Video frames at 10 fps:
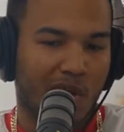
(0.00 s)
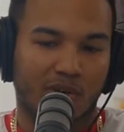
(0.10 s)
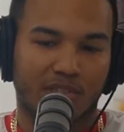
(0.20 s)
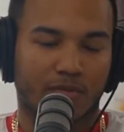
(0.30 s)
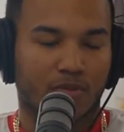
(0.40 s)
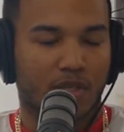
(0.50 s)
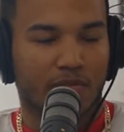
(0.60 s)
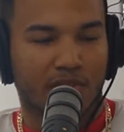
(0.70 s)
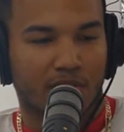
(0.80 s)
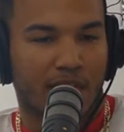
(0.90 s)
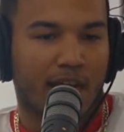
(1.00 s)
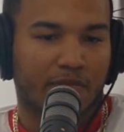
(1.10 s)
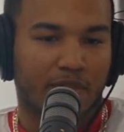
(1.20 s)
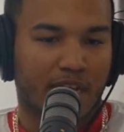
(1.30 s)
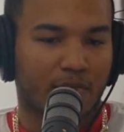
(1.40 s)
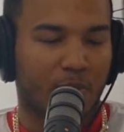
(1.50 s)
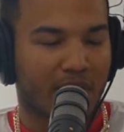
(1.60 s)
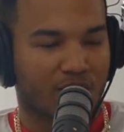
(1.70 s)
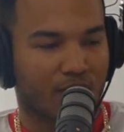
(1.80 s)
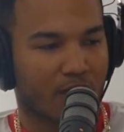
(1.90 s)
I'm not gonna say for whatever reason they have they have a
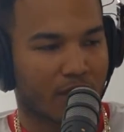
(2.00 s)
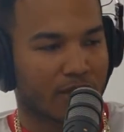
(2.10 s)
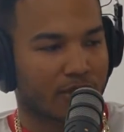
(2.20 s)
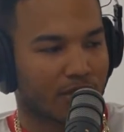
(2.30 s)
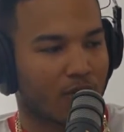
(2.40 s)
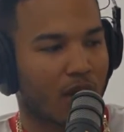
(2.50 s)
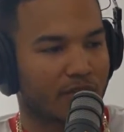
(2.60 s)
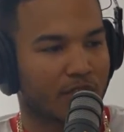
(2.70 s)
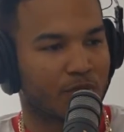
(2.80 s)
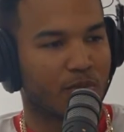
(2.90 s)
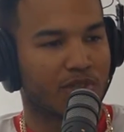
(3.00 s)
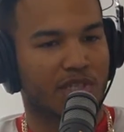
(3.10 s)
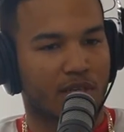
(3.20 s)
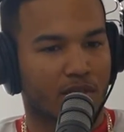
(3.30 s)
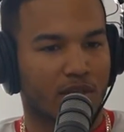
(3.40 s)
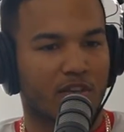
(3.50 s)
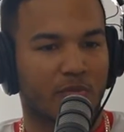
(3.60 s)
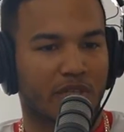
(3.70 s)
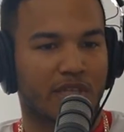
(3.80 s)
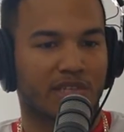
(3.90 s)
bad track record. So obviously people are scared of the
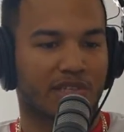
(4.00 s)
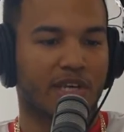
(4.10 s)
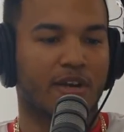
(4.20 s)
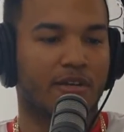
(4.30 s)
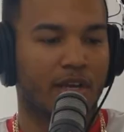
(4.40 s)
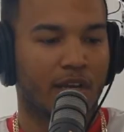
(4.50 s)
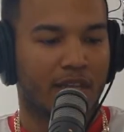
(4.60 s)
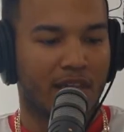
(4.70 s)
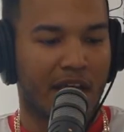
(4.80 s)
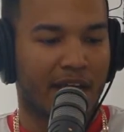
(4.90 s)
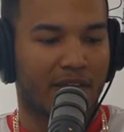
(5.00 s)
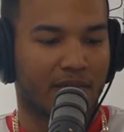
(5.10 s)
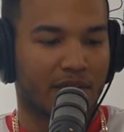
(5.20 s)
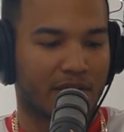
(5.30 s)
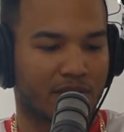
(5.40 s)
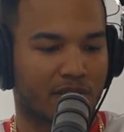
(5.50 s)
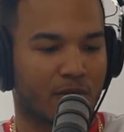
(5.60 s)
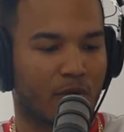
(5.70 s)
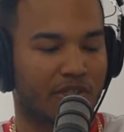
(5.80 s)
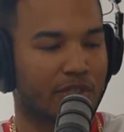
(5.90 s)
government. They're scared that there's
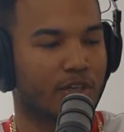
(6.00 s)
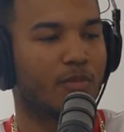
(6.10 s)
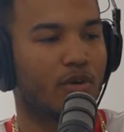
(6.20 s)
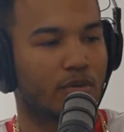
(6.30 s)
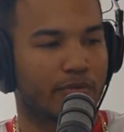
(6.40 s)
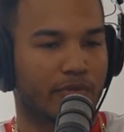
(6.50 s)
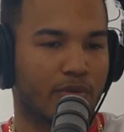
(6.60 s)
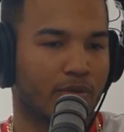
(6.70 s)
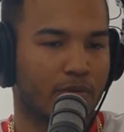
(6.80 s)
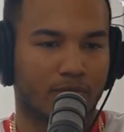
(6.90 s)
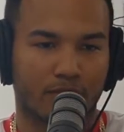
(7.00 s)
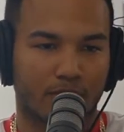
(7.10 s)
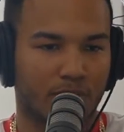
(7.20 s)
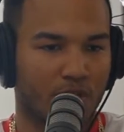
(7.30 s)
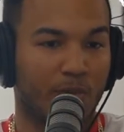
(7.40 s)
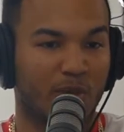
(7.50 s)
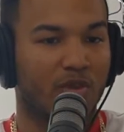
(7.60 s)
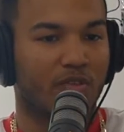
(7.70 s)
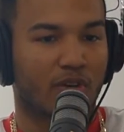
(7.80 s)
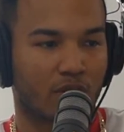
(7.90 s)
some ulterior motive for you know
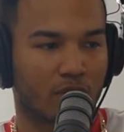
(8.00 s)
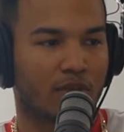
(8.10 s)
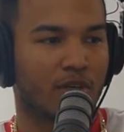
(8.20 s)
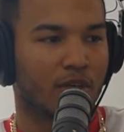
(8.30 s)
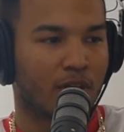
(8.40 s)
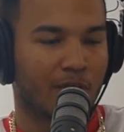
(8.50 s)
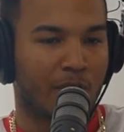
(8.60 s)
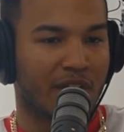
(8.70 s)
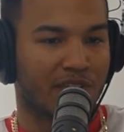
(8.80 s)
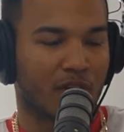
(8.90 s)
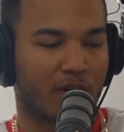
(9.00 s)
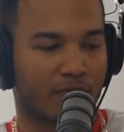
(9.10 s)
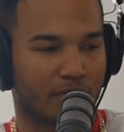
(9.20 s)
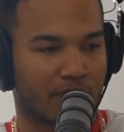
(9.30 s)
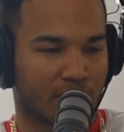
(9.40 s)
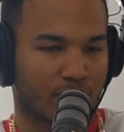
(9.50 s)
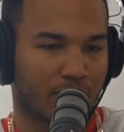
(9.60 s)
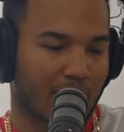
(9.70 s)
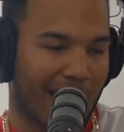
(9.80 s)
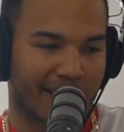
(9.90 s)
people of color based off of
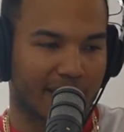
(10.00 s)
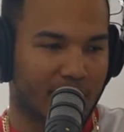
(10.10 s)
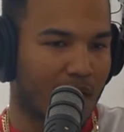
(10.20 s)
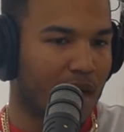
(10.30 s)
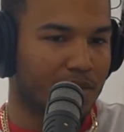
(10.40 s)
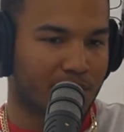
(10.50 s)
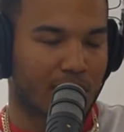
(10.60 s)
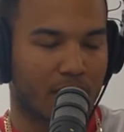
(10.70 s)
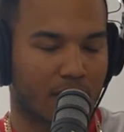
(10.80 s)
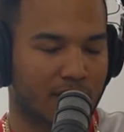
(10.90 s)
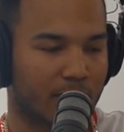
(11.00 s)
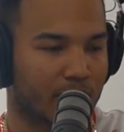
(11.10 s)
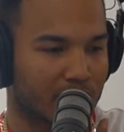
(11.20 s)
history. I get it. I understand 110.